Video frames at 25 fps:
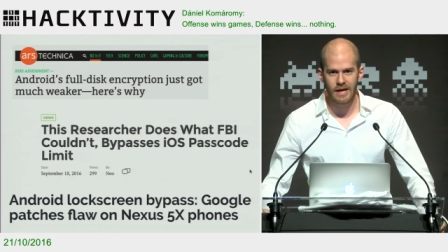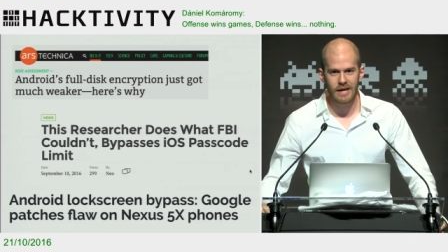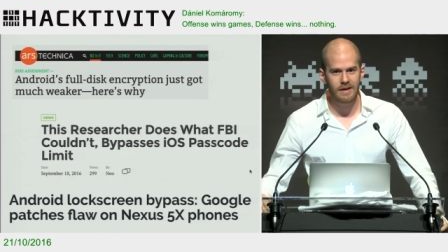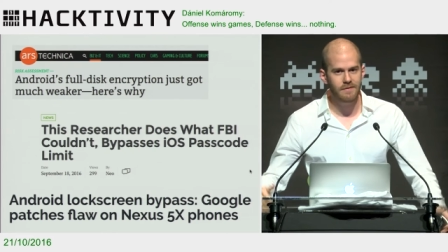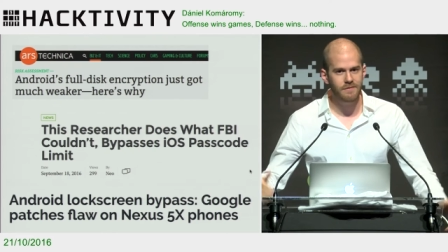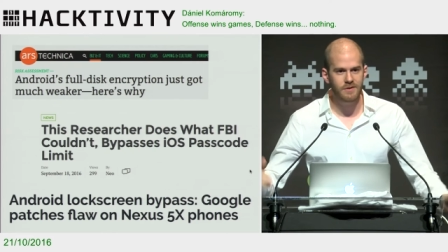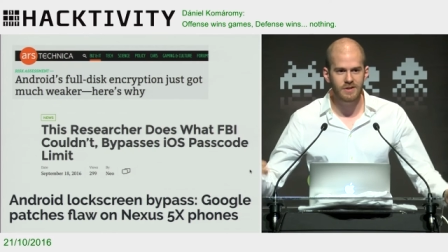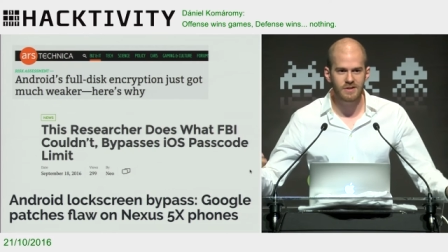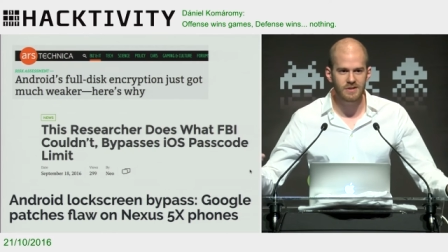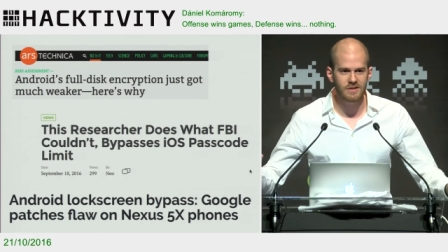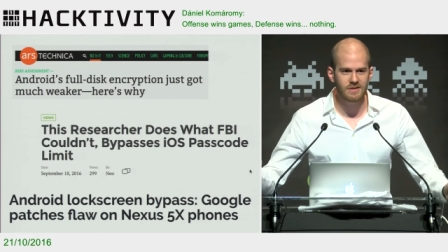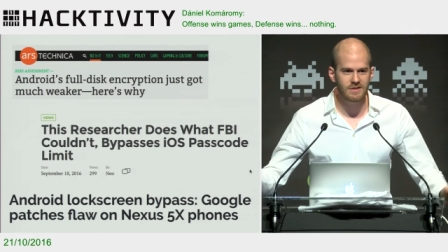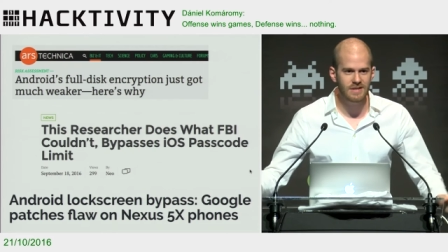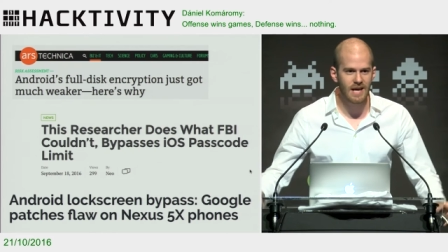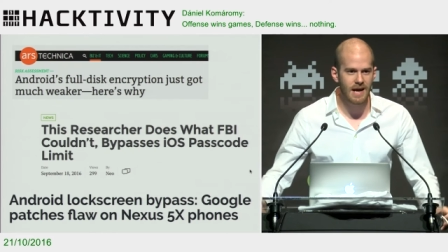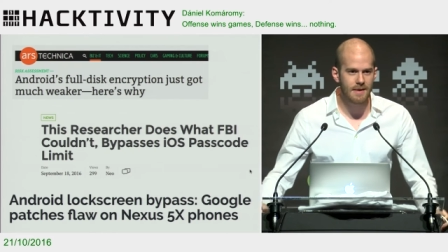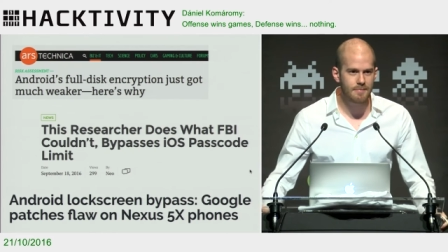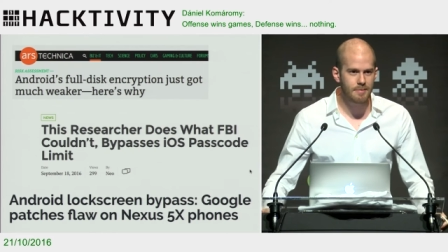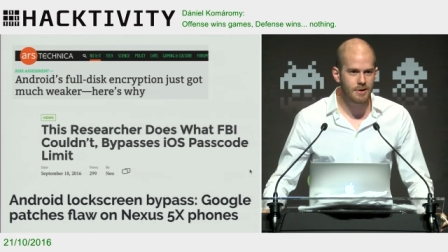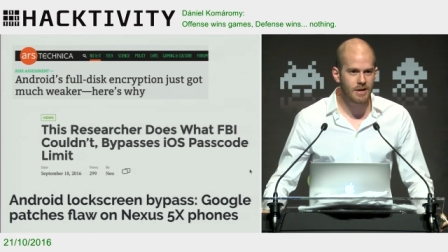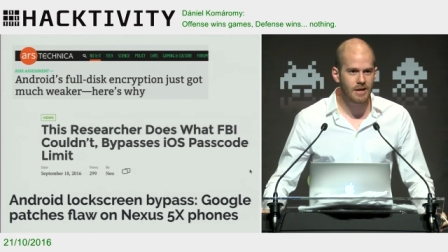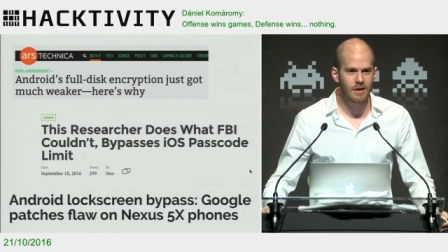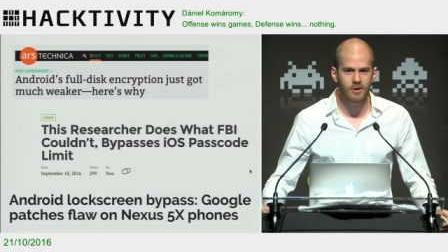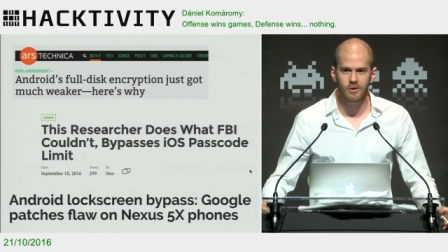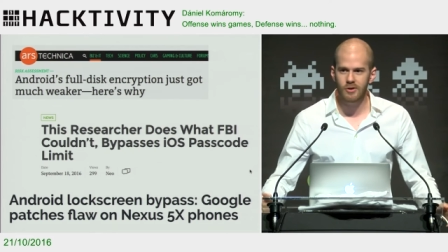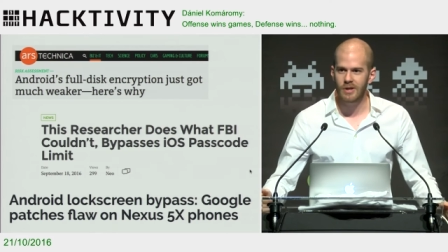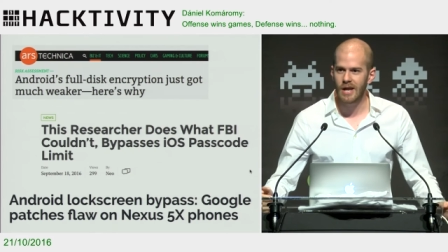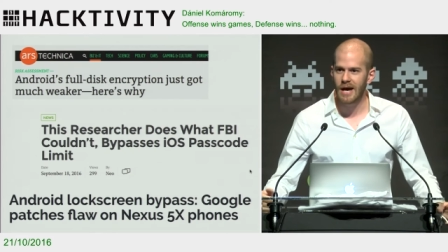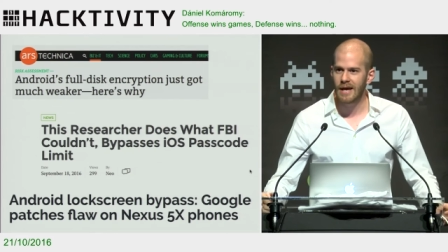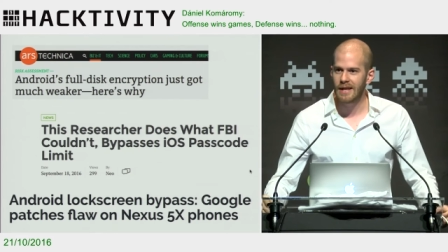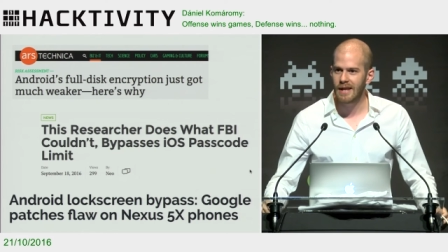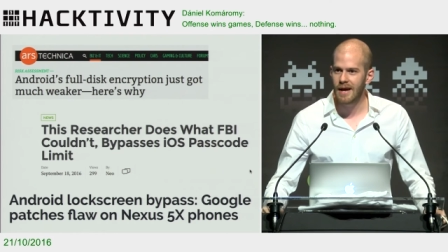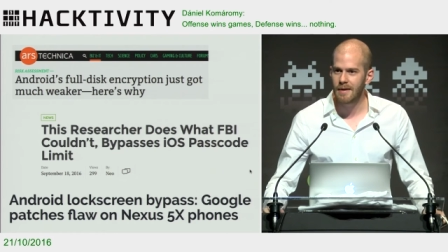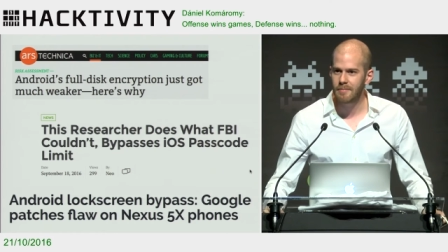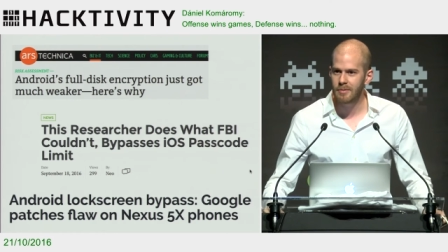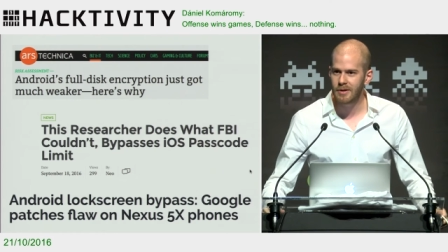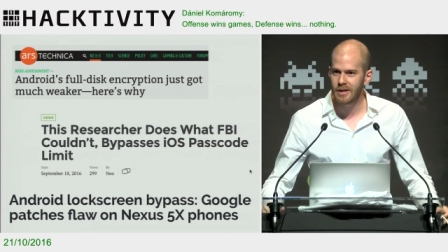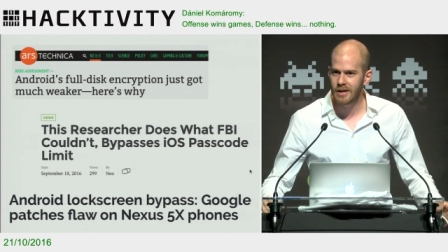if this is happening or not
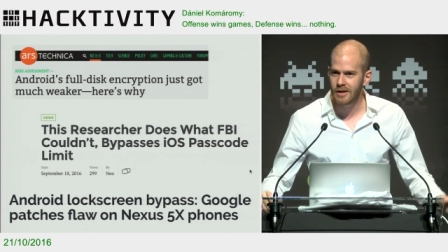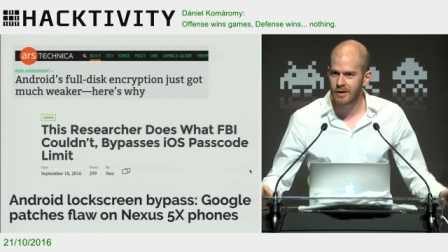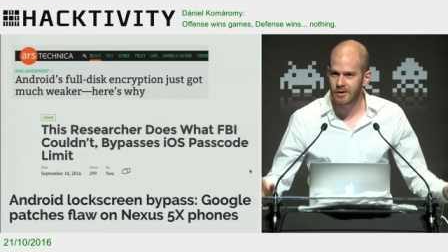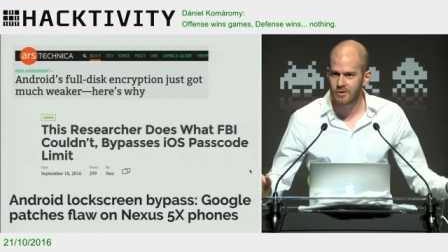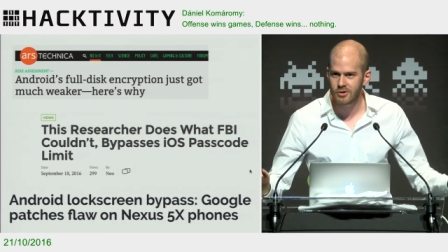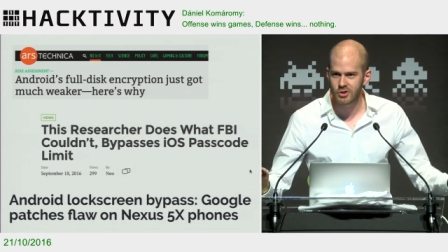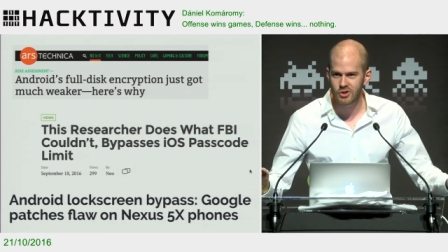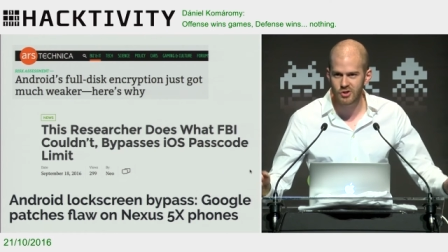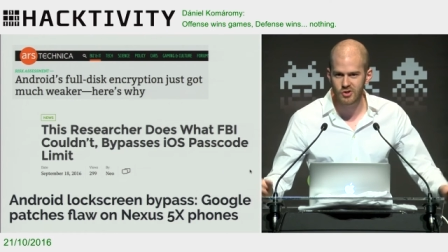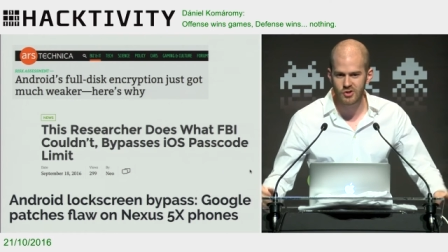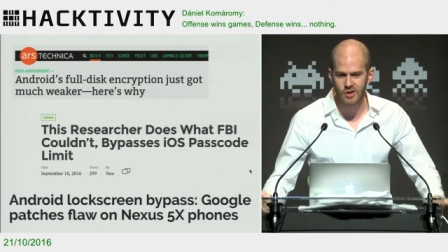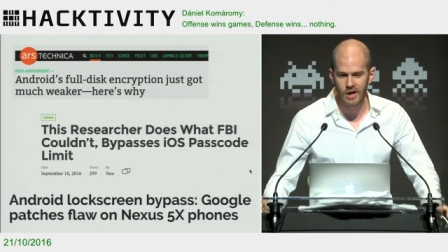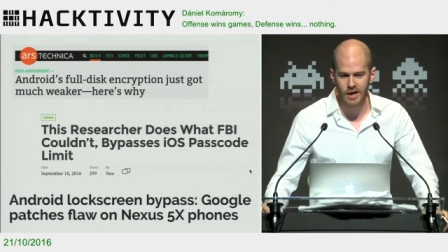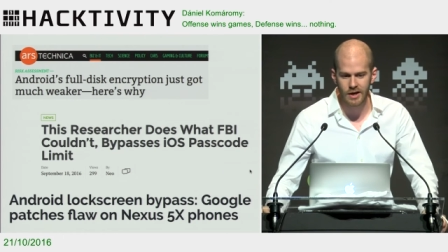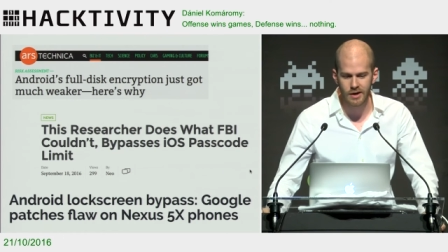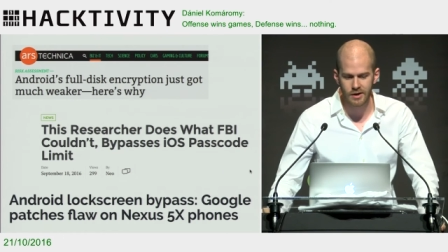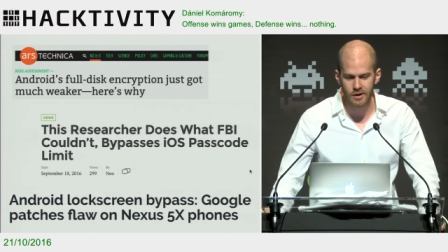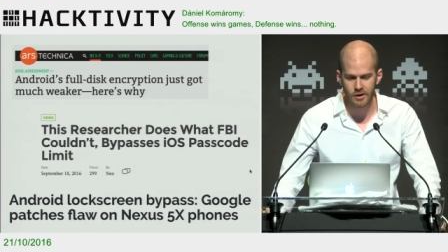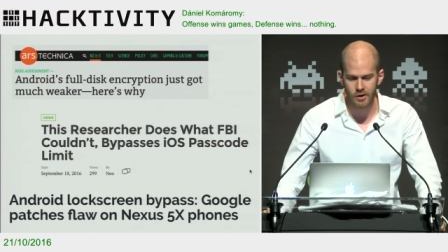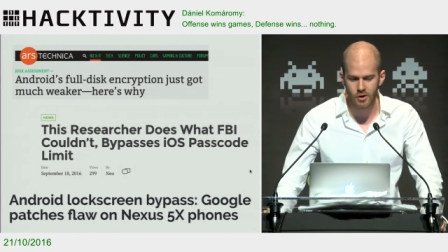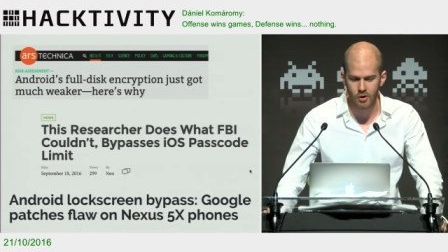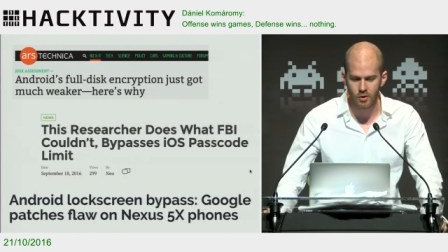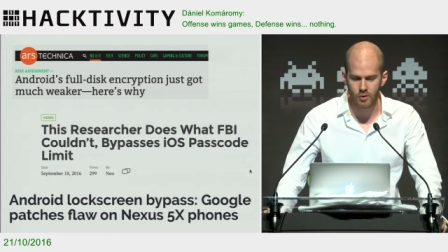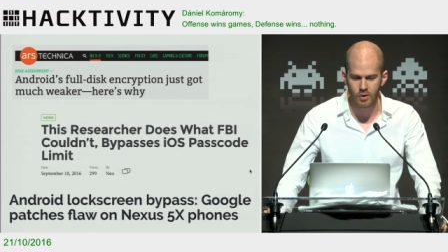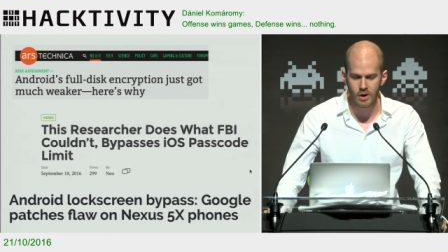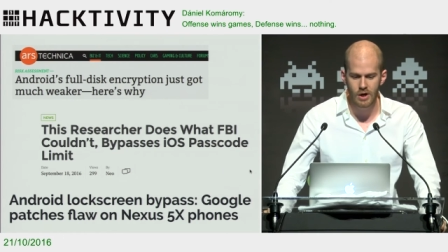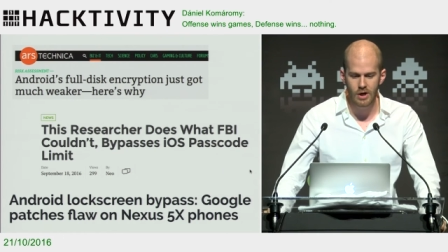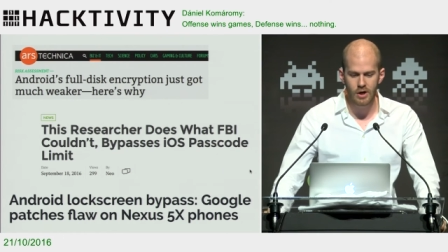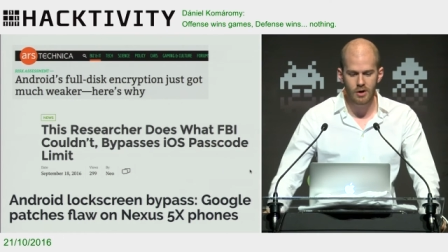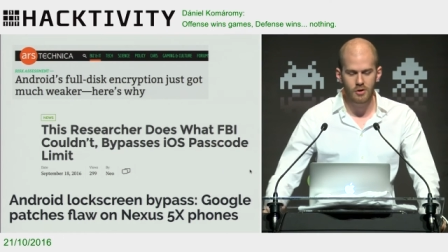happening, you're just not going to know.